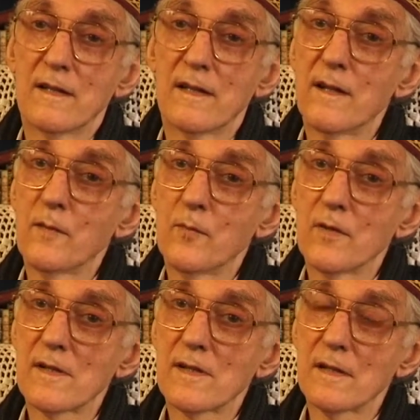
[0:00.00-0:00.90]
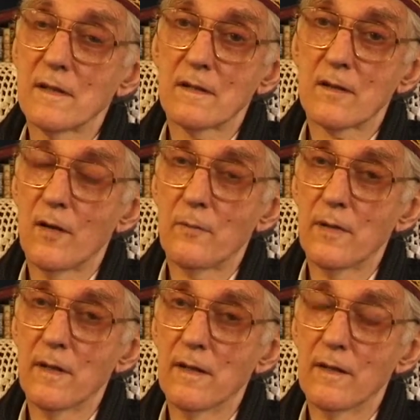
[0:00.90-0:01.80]
there was uh, a
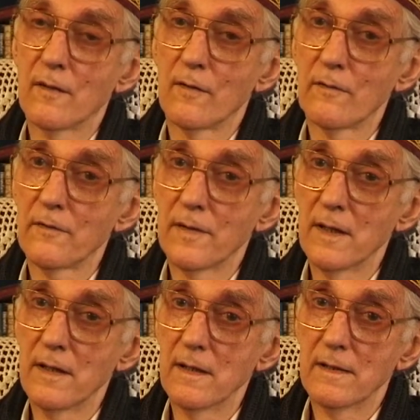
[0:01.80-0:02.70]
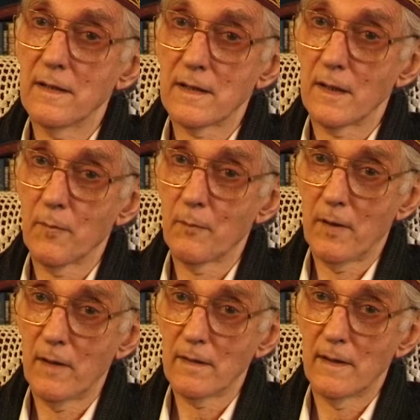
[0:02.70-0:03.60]
copy of the, the
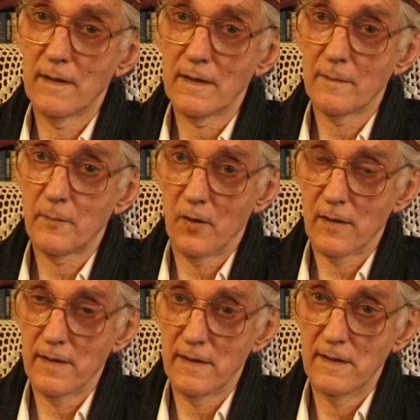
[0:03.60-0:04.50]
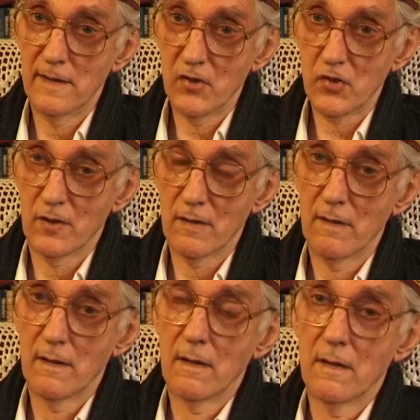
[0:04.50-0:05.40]
Dhammapada, a little pocket
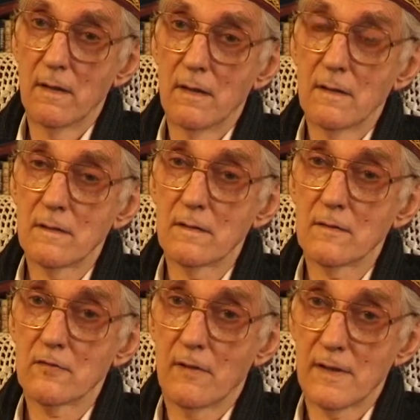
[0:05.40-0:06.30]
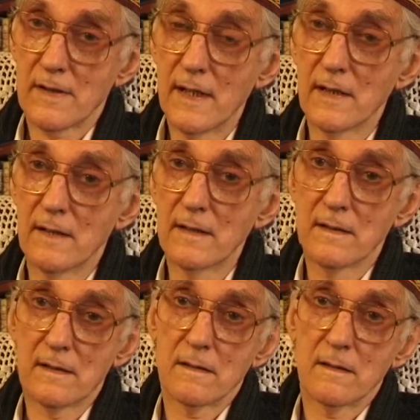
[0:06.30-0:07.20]
edition uh,
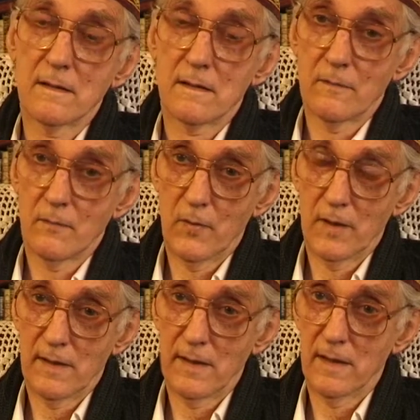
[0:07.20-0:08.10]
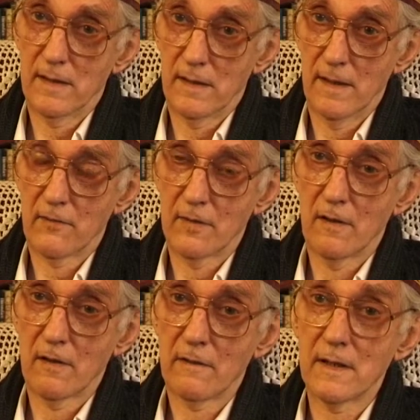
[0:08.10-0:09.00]
translated with the
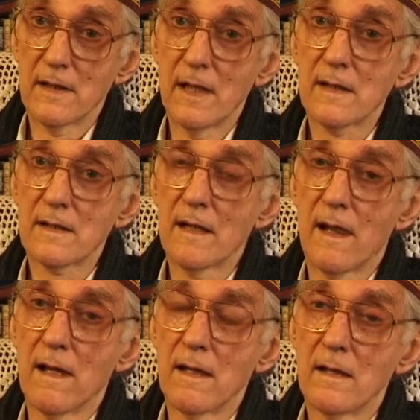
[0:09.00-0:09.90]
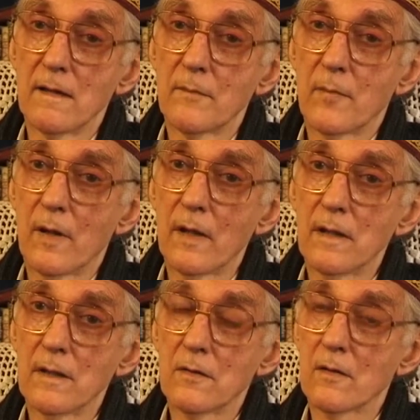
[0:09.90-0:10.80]
Devanagari text
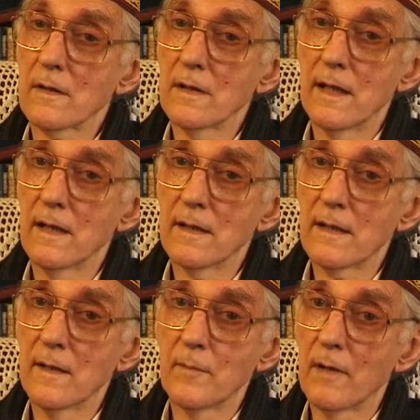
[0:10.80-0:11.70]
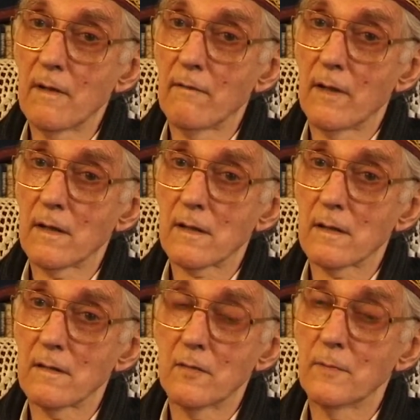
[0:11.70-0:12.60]
by Dr. N.K.
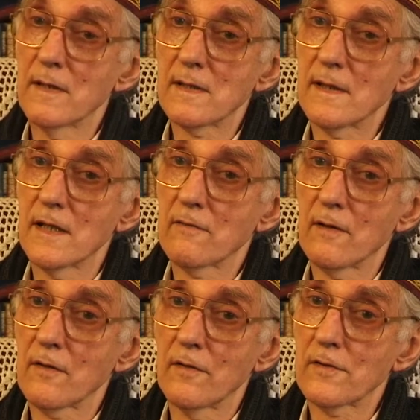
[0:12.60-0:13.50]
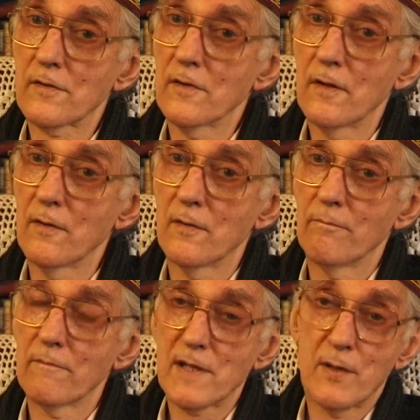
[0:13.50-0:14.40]
Bhagavat, whom years later I got to know.
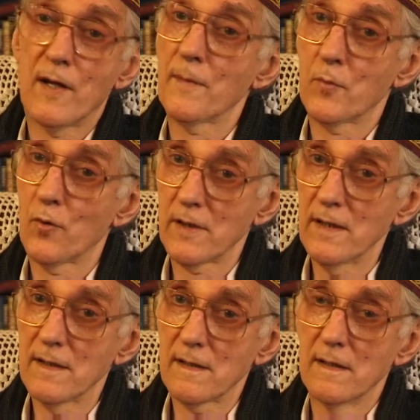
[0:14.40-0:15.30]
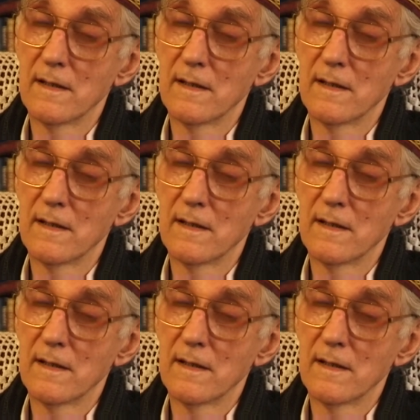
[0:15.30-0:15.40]
So I bought it,